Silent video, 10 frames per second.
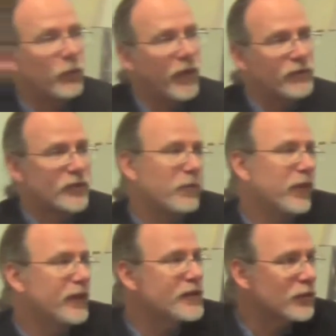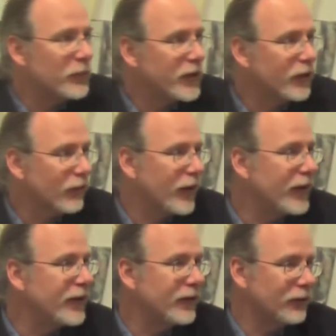that we have some things that we can
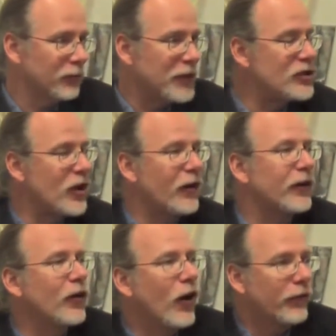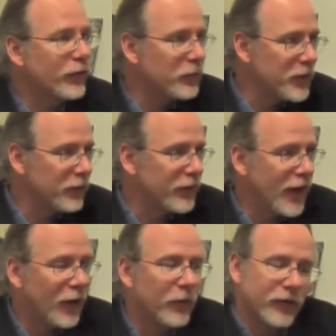already reach out and offer to people
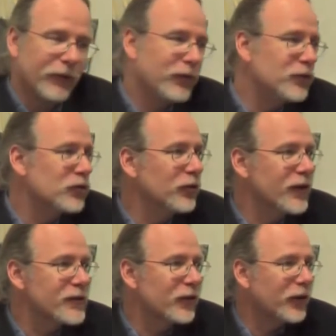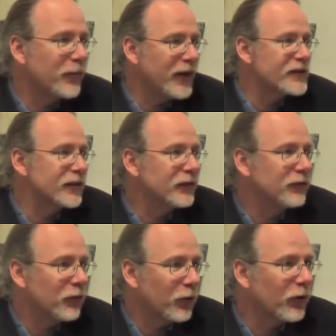now, but the future does look amazing
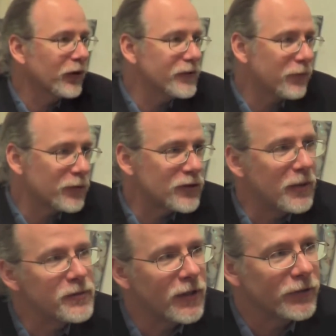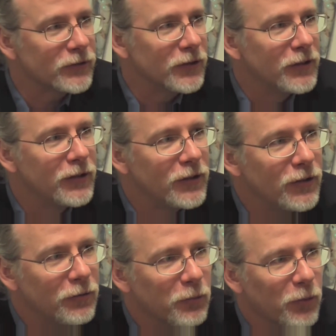for stem cells.
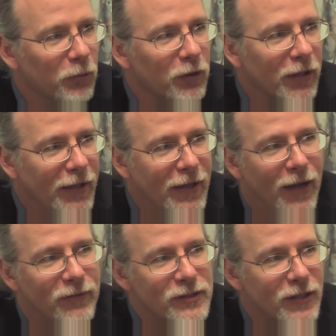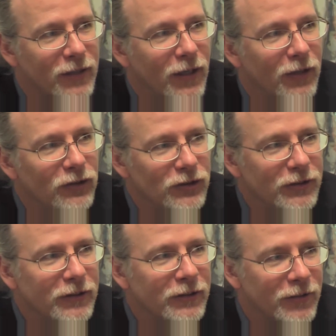We're glad to have this
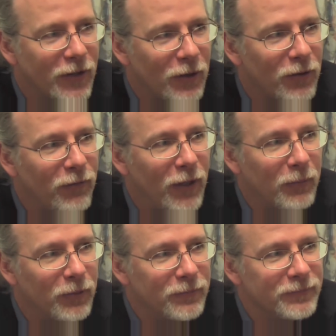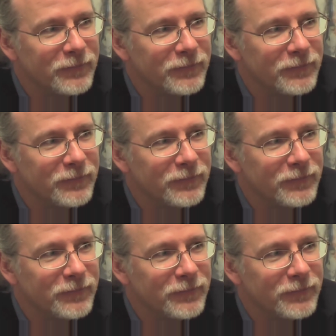technology there and available.